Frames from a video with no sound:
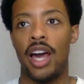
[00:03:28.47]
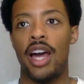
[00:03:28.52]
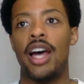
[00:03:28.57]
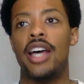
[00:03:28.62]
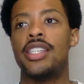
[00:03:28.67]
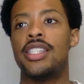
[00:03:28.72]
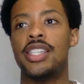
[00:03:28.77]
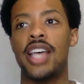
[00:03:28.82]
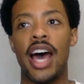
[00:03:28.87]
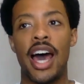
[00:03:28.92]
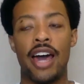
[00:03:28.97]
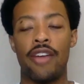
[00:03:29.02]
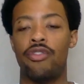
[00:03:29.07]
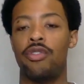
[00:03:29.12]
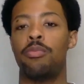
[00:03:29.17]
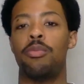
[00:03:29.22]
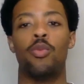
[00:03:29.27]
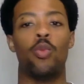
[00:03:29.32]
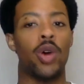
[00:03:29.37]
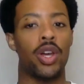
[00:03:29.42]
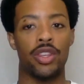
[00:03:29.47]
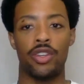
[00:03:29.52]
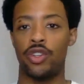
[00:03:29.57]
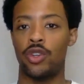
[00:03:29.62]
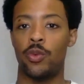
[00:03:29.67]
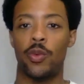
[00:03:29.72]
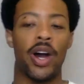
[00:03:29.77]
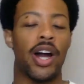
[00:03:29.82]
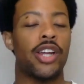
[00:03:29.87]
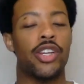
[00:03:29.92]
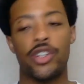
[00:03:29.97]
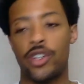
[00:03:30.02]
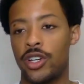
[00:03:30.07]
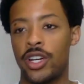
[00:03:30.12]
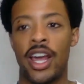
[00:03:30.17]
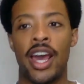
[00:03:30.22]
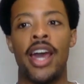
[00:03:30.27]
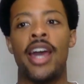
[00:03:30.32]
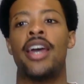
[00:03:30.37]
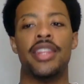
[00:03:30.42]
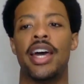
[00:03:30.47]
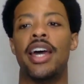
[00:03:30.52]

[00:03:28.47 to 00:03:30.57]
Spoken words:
aside from whether you watch it or not,